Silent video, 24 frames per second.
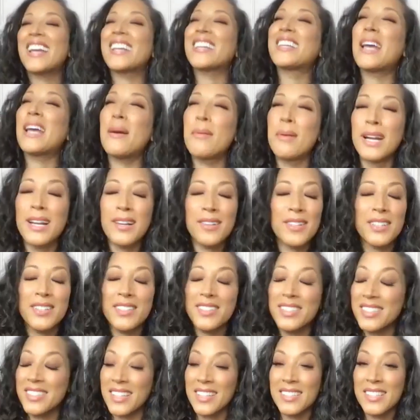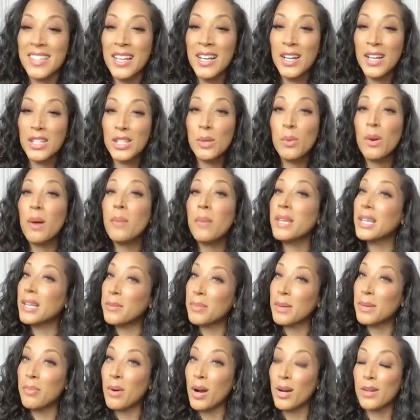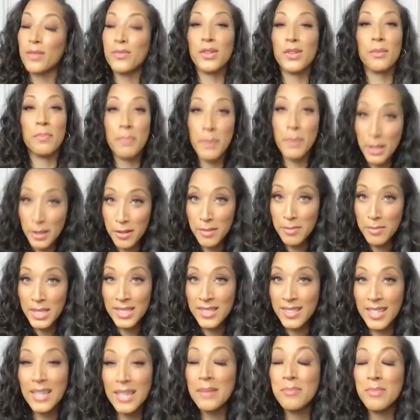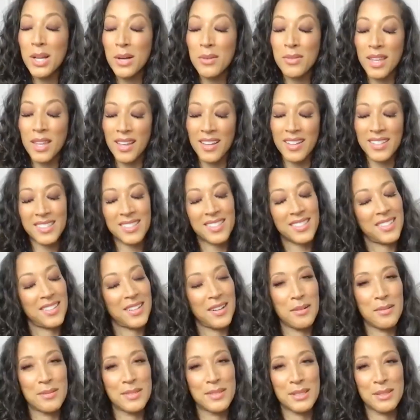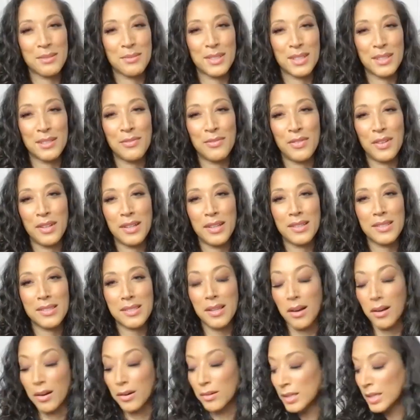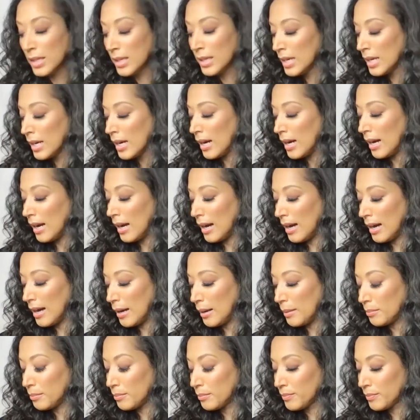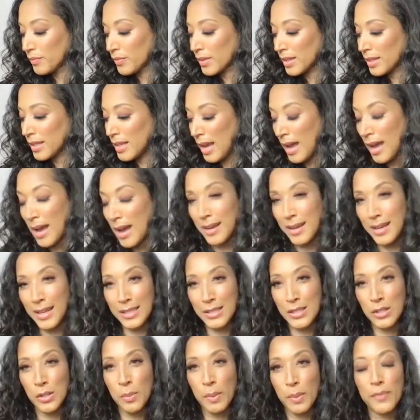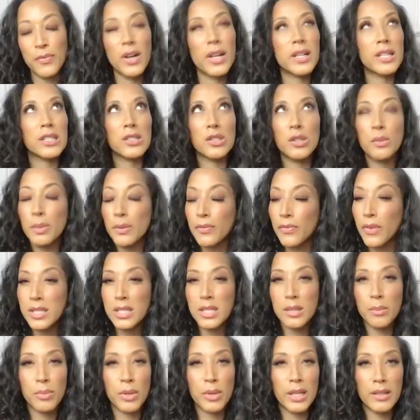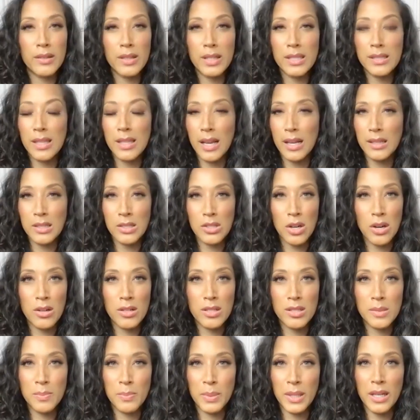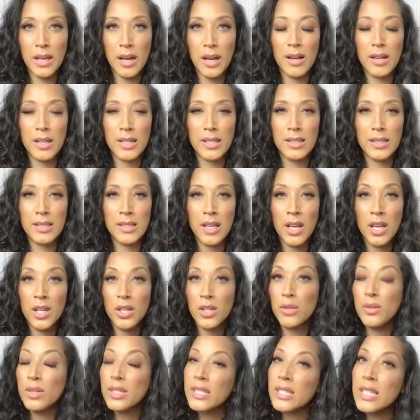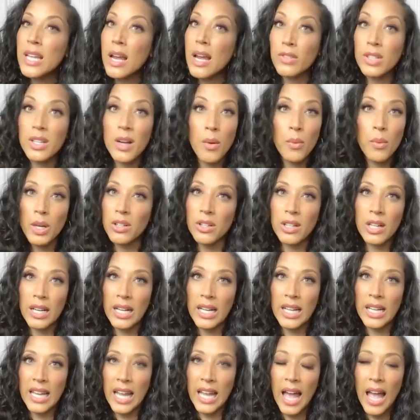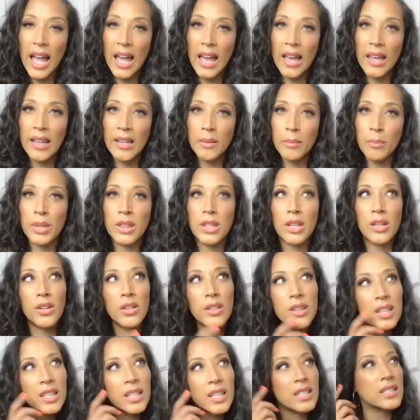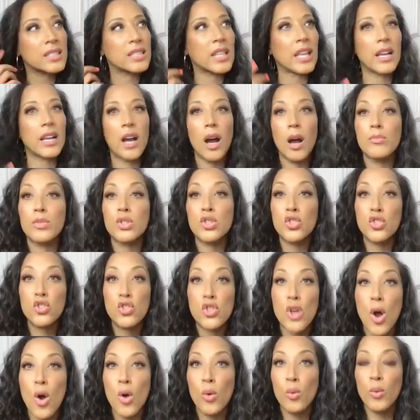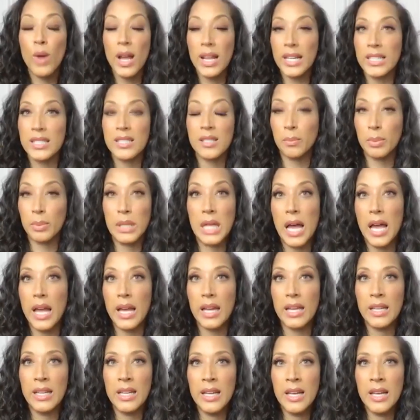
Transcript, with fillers: and Gabrielle Union says, You want me to be a part of your pyramid scheme? No thanks, you know, which is really funny. So, um, yeah, it's super fun. It's super fun to bring in these guest stars because you just never know what you're going to get. But the good thing is they come so ready to play.